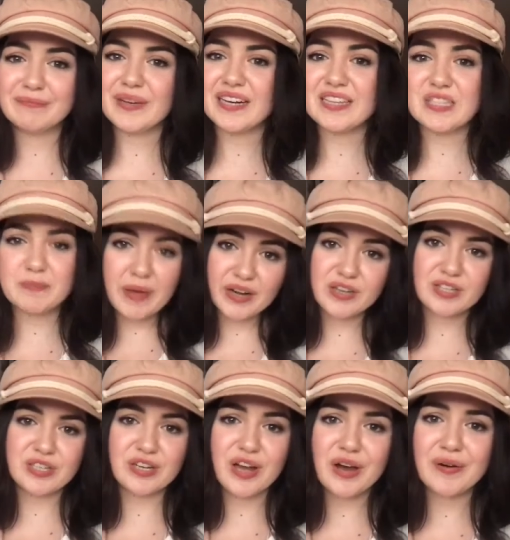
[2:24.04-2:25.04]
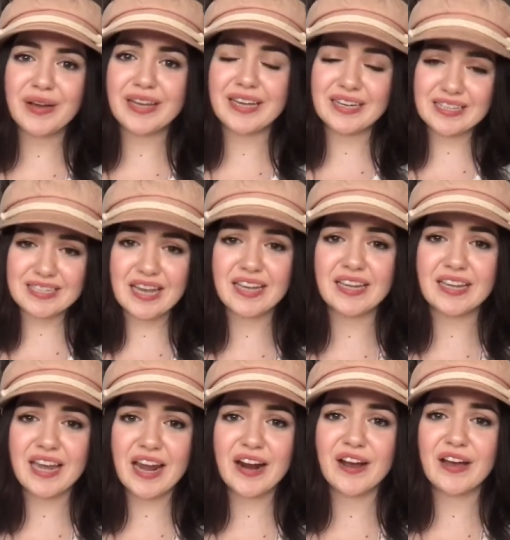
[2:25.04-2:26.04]
but it's better to know and get it taken
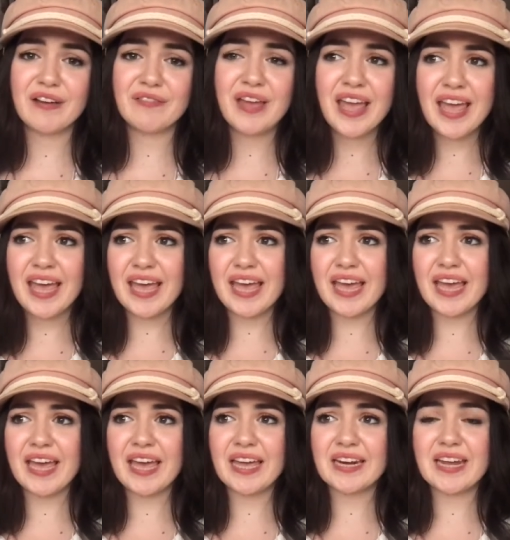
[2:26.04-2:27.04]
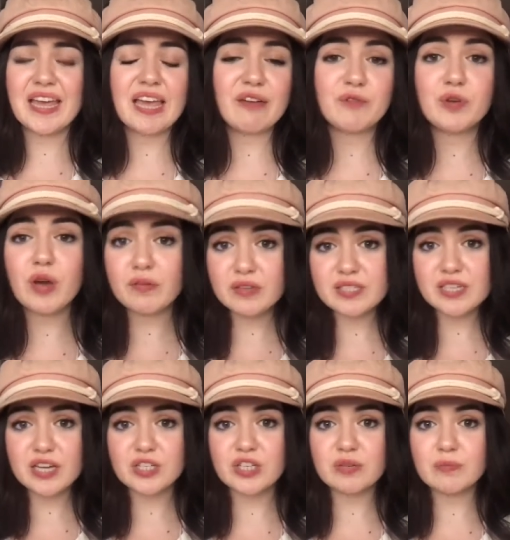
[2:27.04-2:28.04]
care of. And if you have a
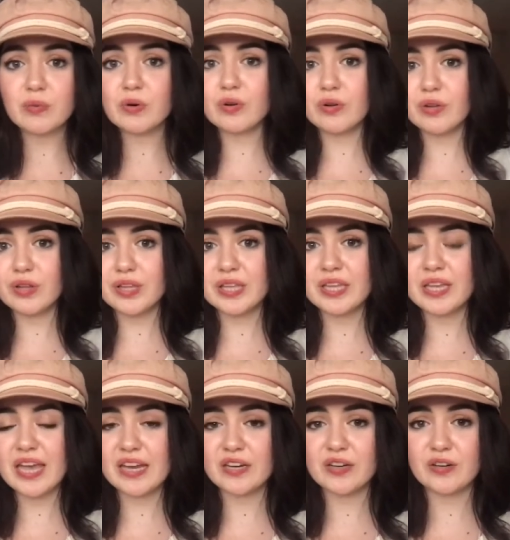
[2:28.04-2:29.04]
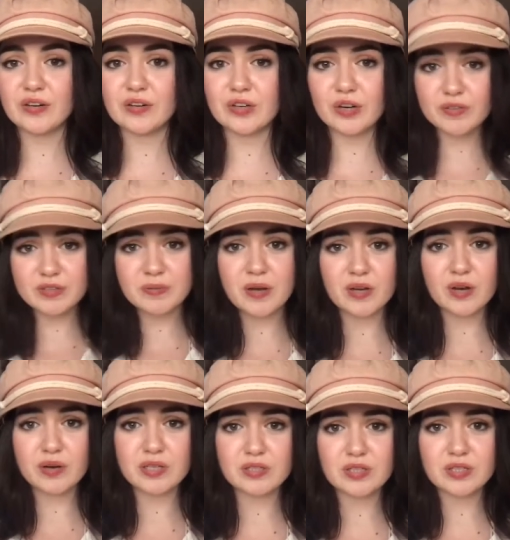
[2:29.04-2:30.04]
sketchy mole and you're nervous about
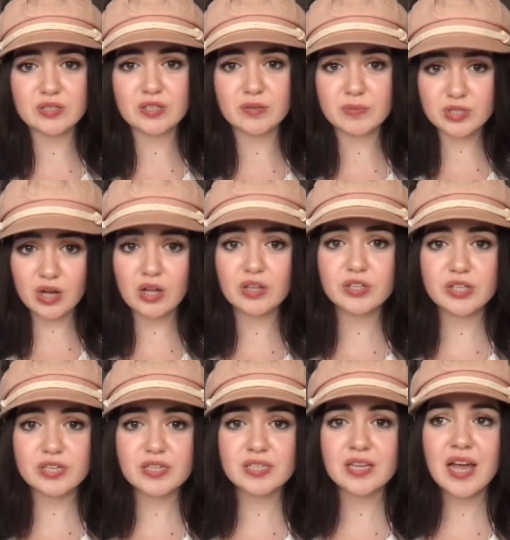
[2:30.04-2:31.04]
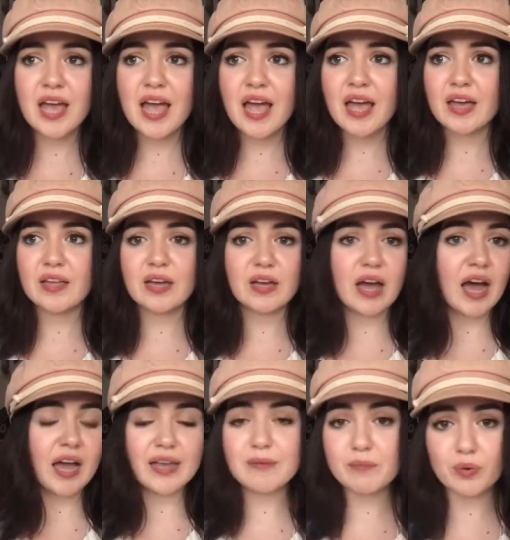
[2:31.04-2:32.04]
going to the dermatologist,
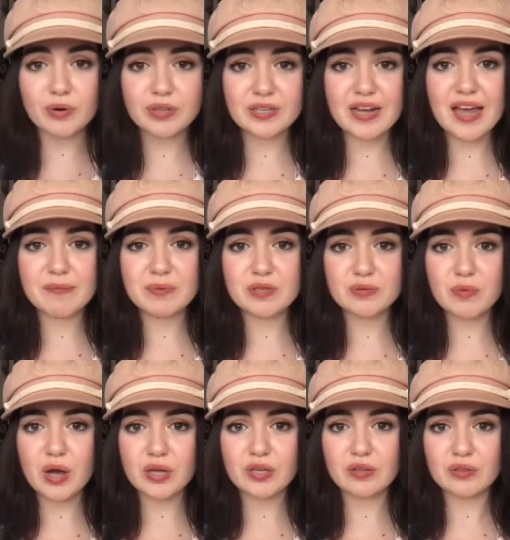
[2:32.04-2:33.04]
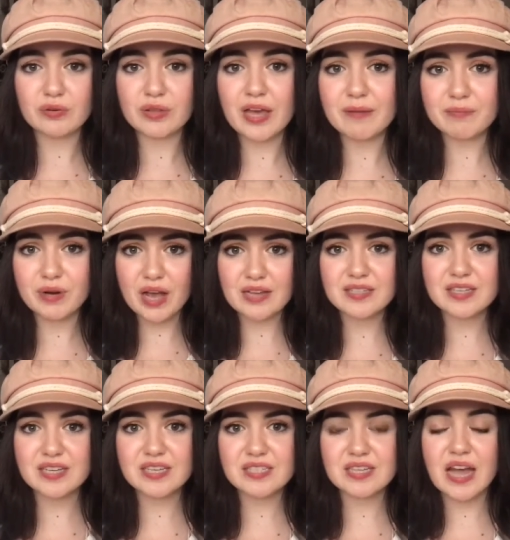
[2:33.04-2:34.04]
I am more than happy to walk you through that
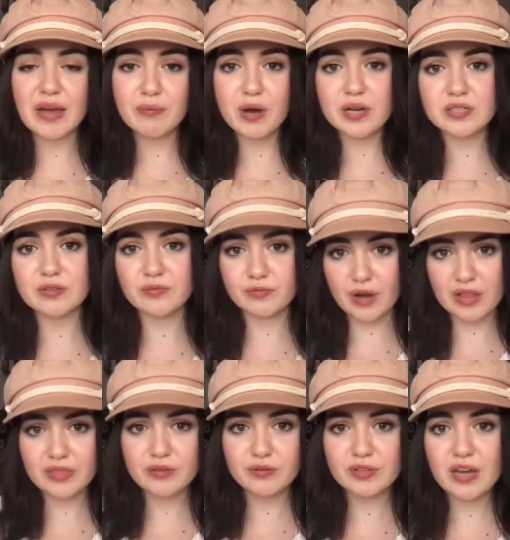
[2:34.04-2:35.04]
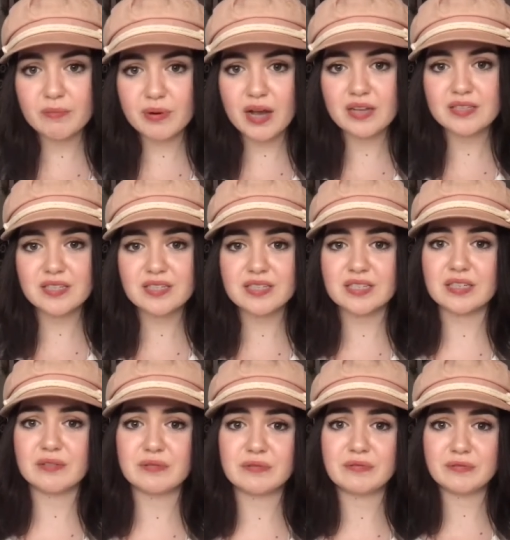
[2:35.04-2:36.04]
process. I walked a friend through that process and
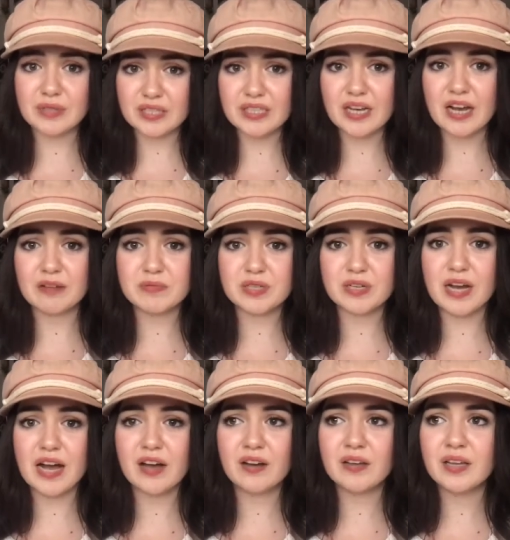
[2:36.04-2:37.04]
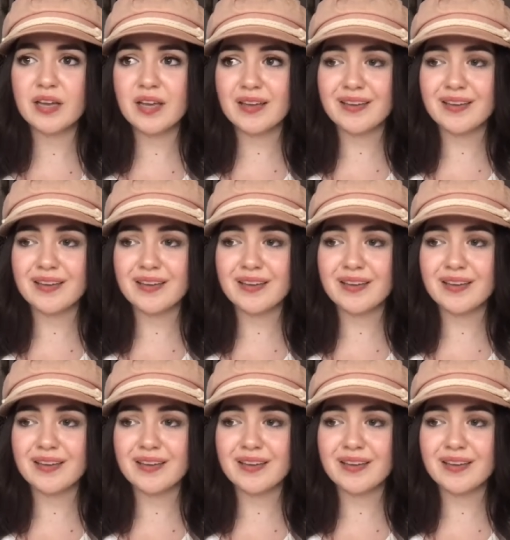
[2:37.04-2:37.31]
it really helped her out